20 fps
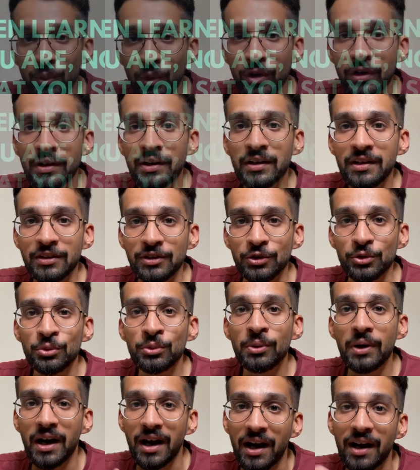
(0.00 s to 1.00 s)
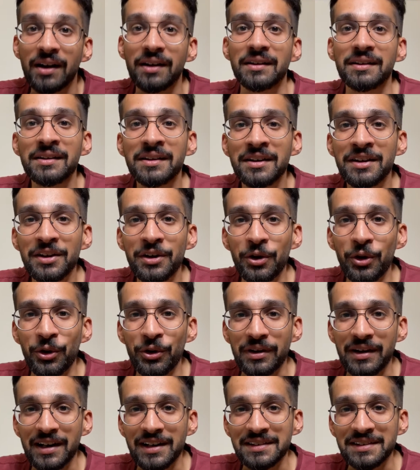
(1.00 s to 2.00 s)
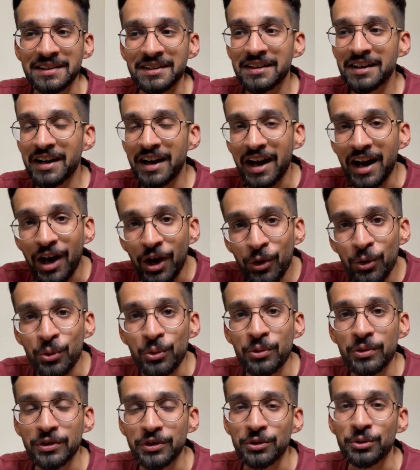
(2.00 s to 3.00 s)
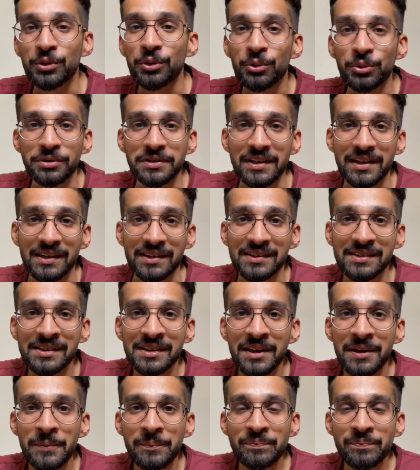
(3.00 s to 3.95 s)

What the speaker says: what you are, or rather, how you do things.